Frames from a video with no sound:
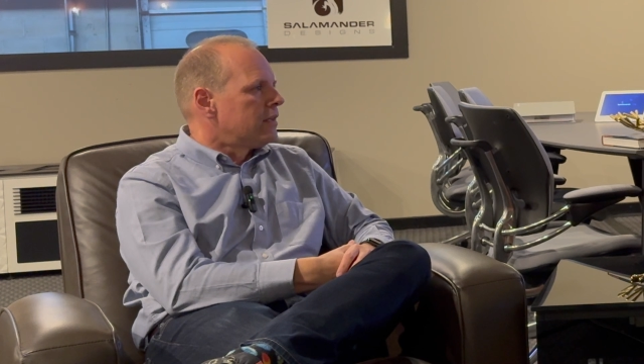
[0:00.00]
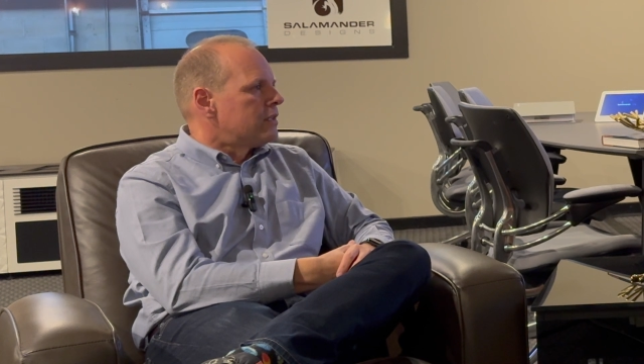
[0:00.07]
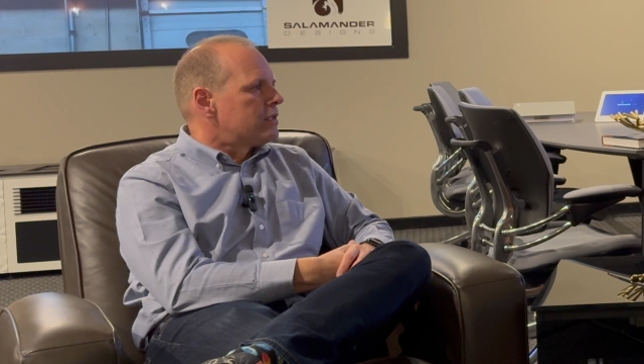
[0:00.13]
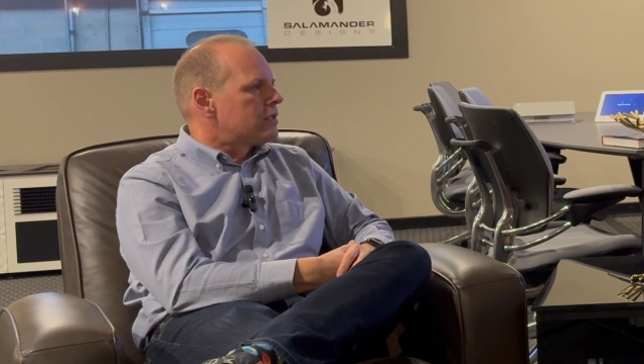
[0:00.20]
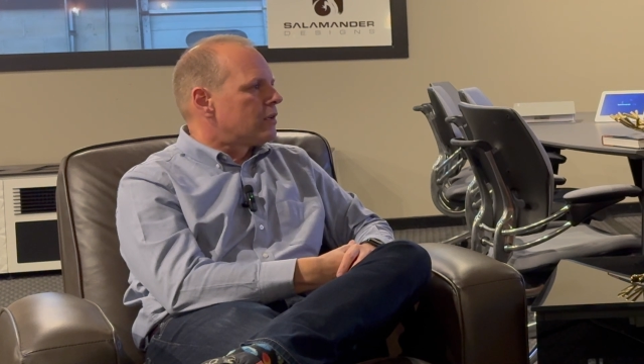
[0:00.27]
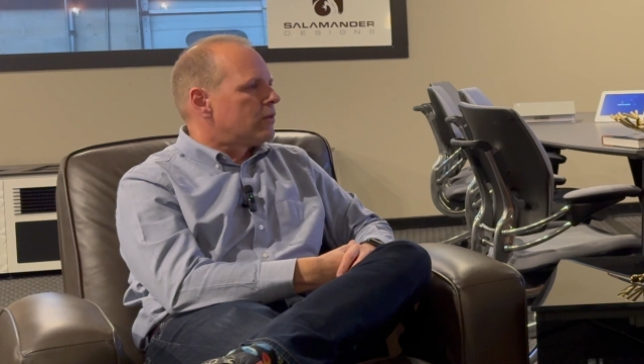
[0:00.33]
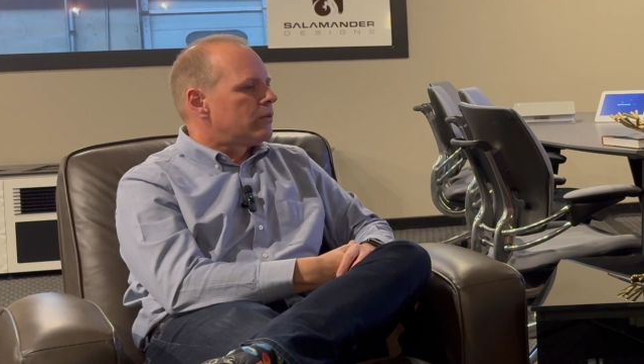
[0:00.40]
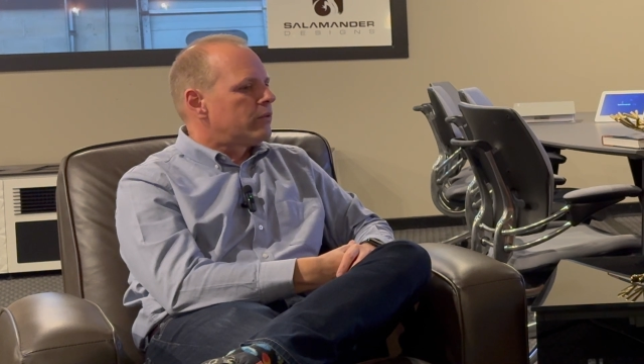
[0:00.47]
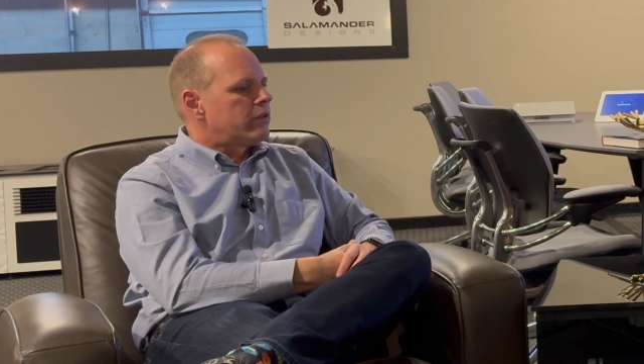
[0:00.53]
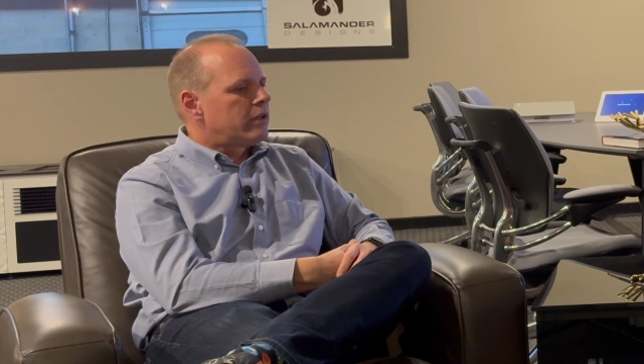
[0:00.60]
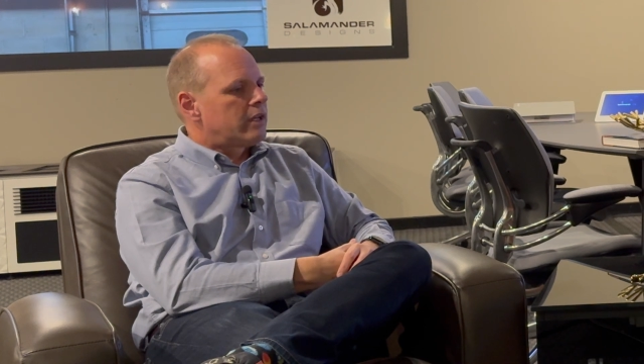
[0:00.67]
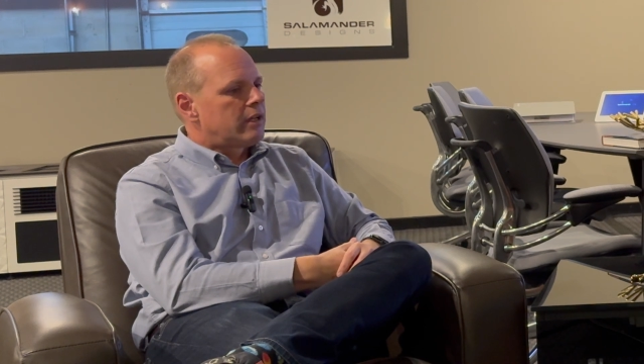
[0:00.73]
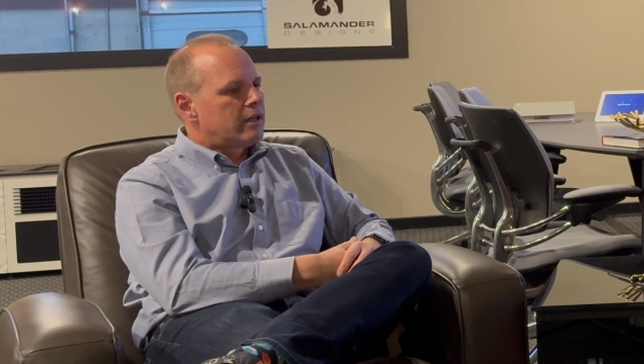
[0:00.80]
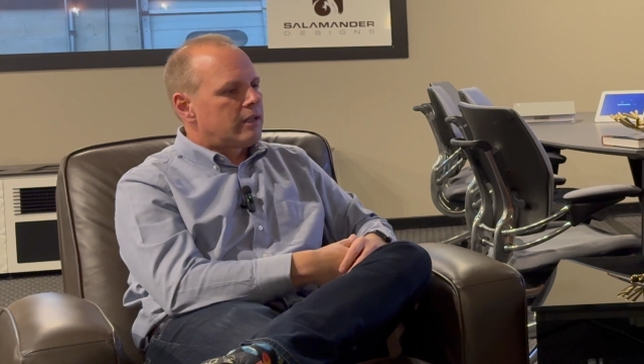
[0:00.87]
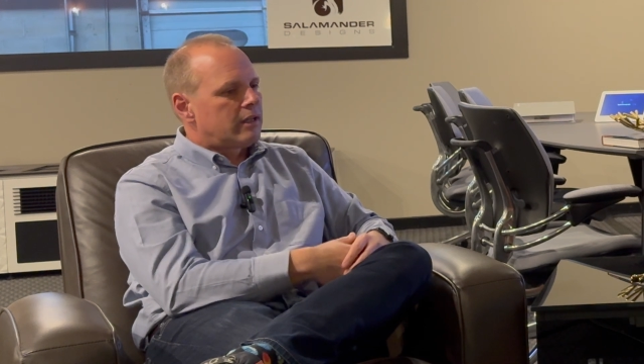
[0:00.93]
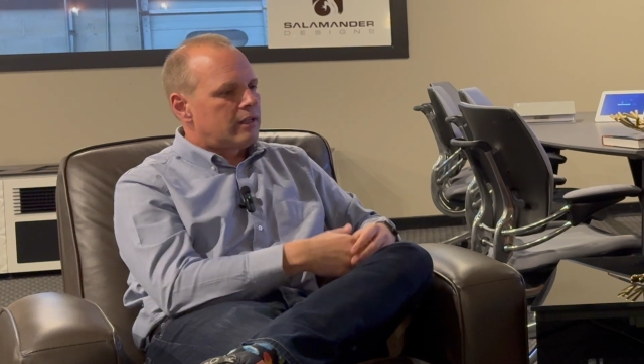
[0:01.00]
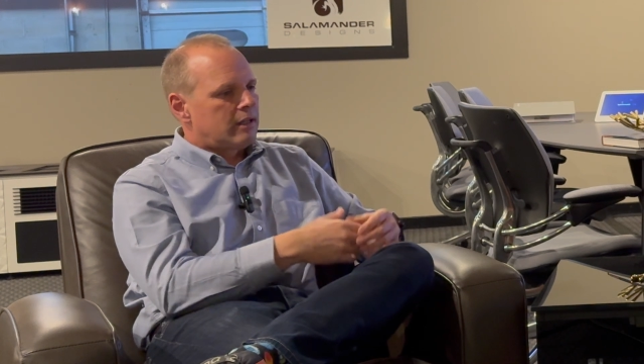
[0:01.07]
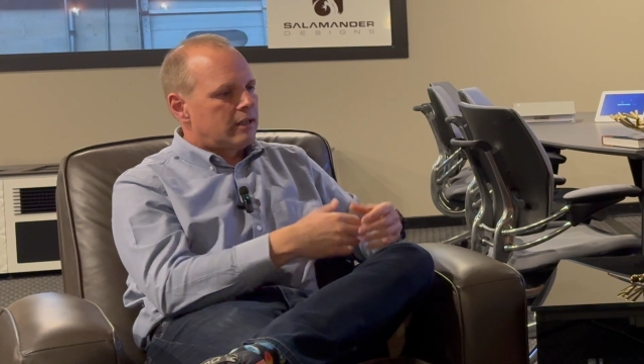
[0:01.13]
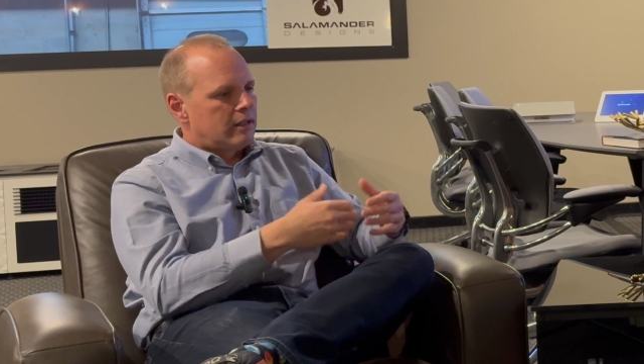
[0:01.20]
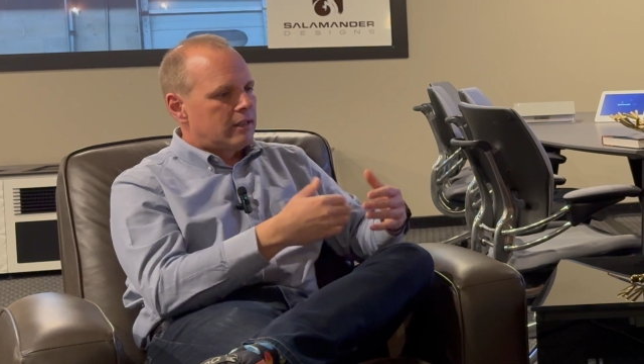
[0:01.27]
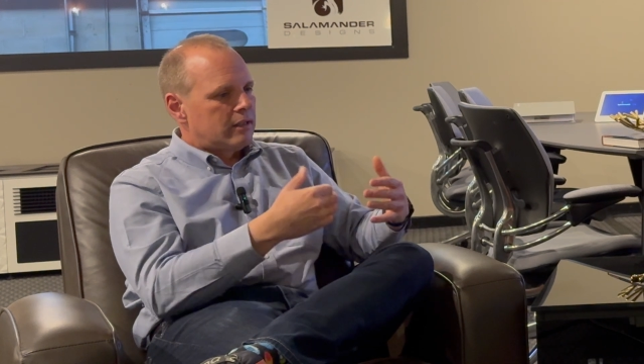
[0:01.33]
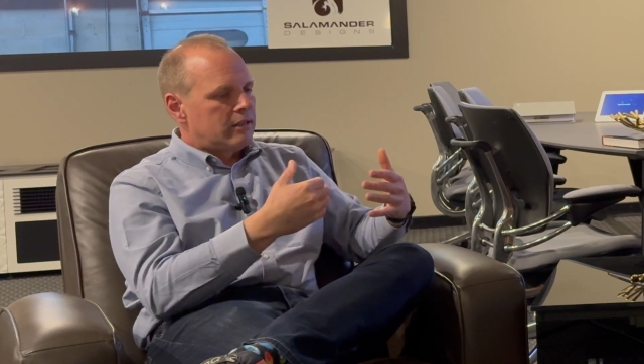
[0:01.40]
So
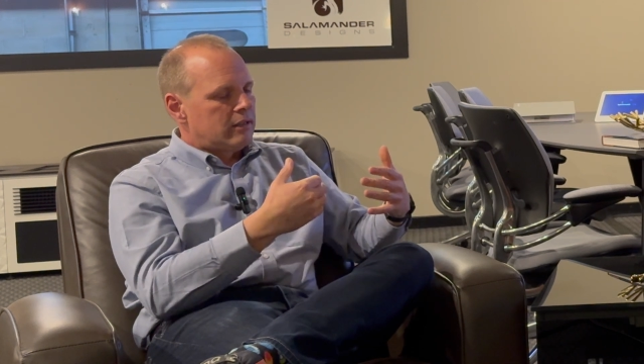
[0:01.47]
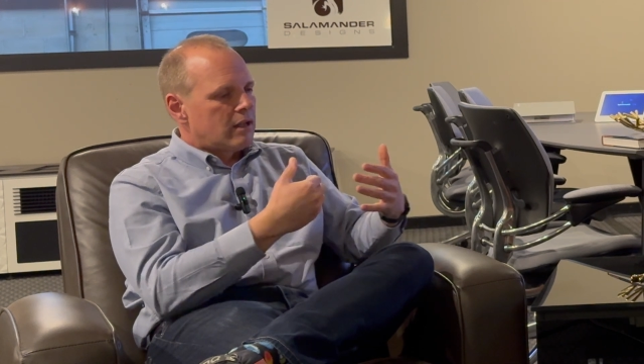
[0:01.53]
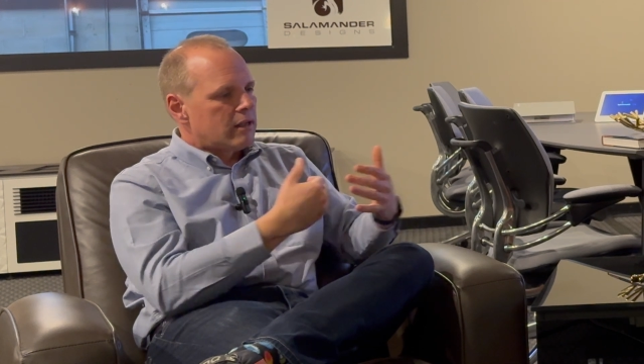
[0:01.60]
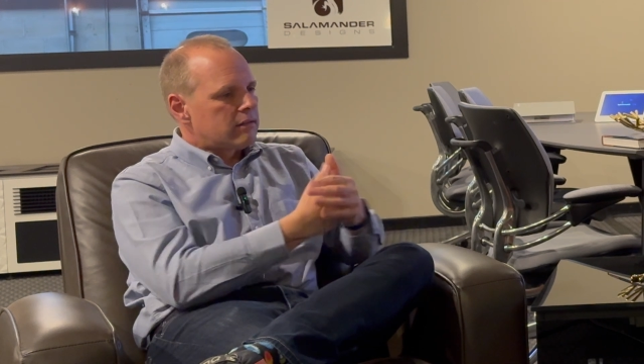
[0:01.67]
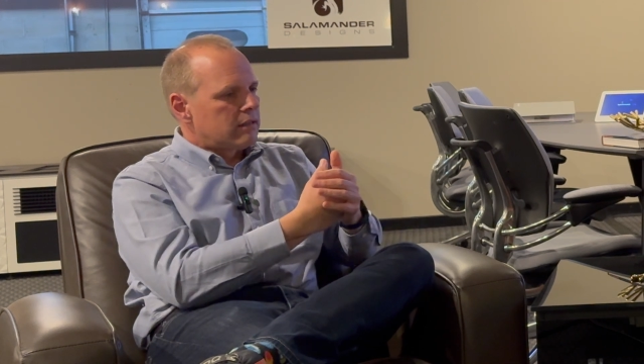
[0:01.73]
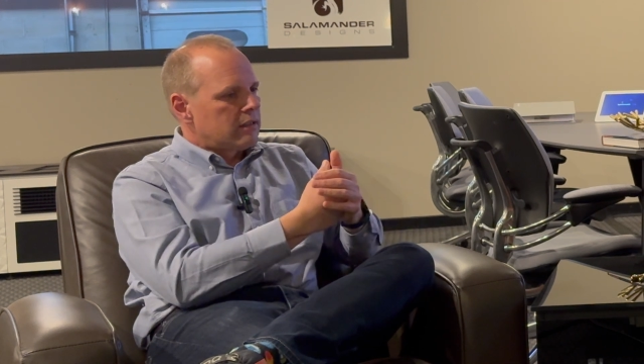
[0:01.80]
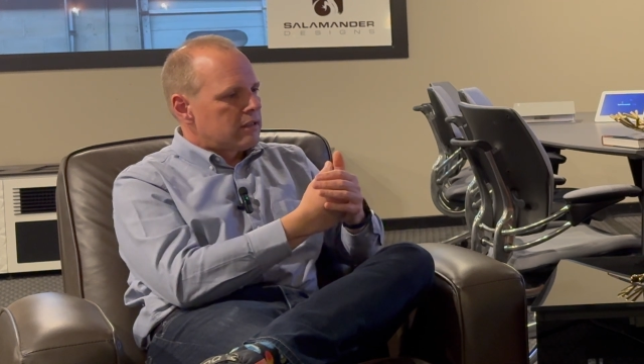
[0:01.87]
nothing